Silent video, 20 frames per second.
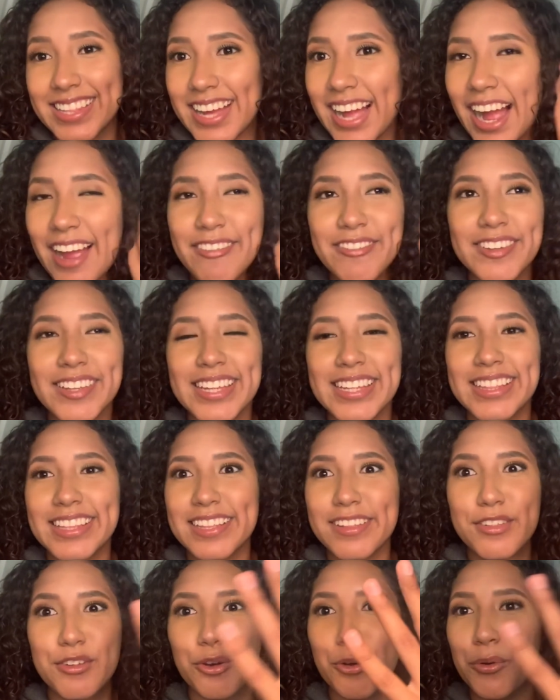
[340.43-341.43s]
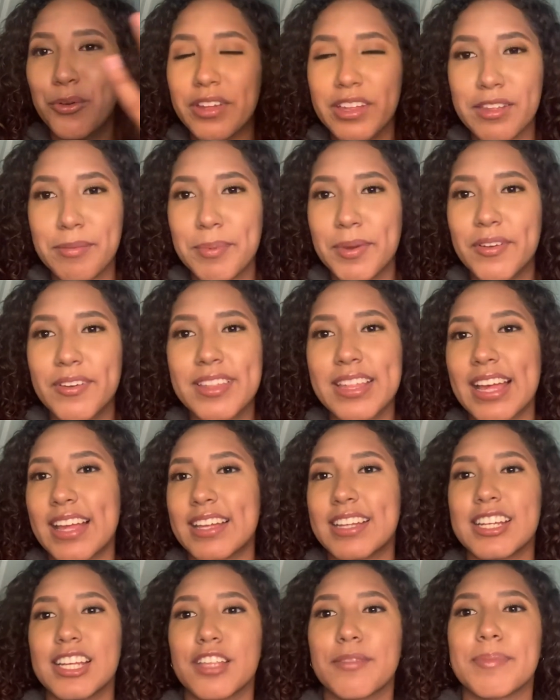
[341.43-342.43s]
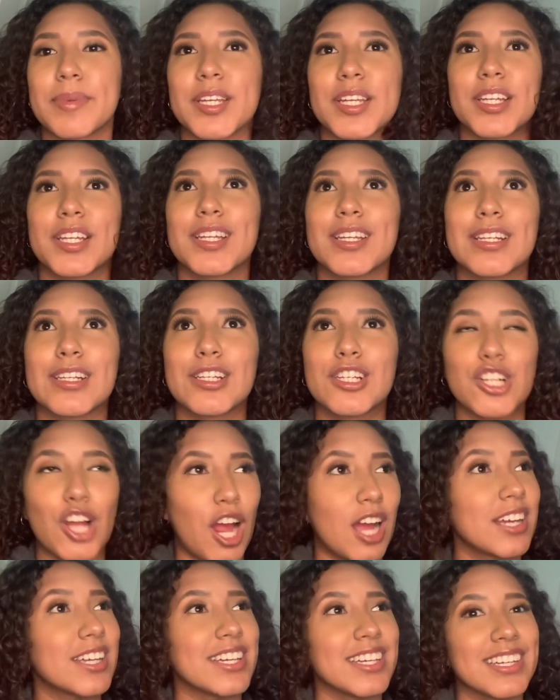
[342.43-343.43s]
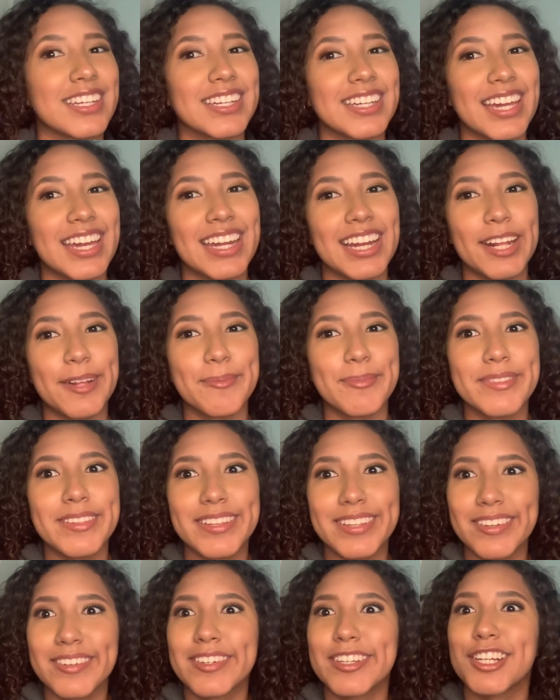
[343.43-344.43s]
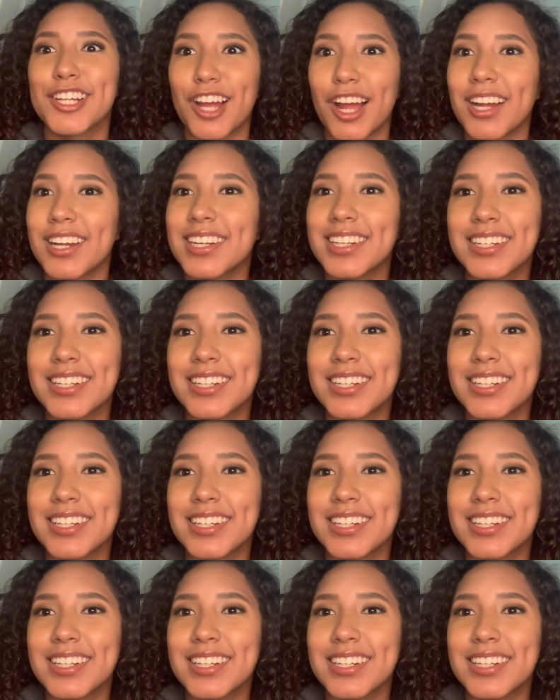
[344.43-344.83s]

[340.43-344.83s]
I feel like this whole experience has just been shocking, and I'm still in shock.